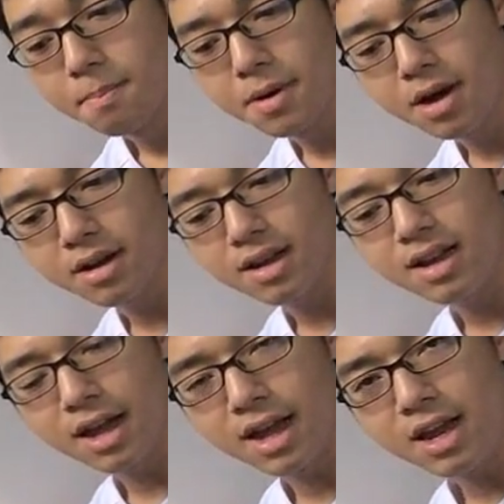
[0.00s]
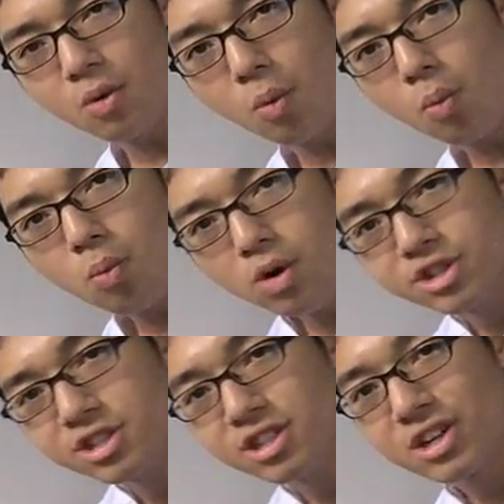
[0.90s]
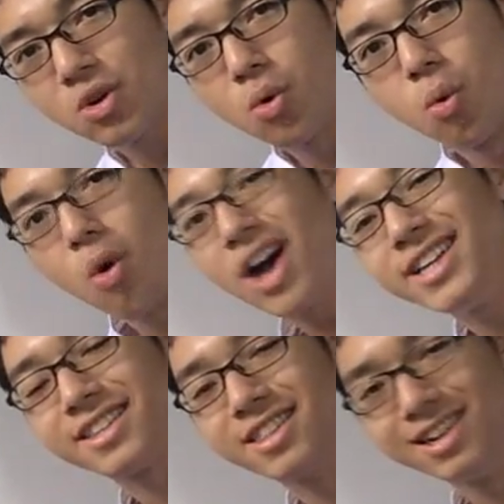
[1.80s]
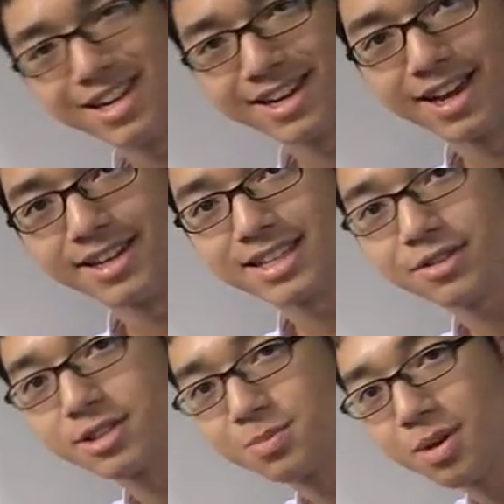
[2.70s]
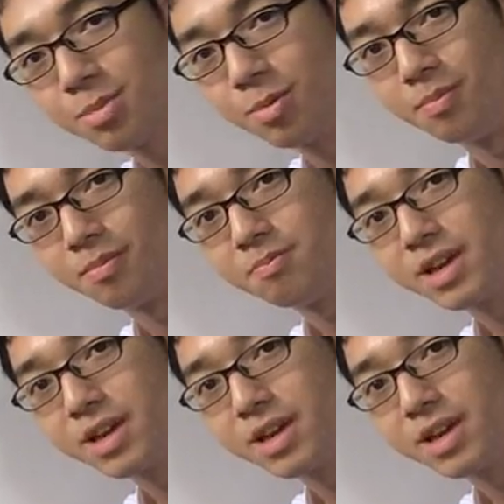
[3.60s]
But it wasn't quite 30 days, that was the problem.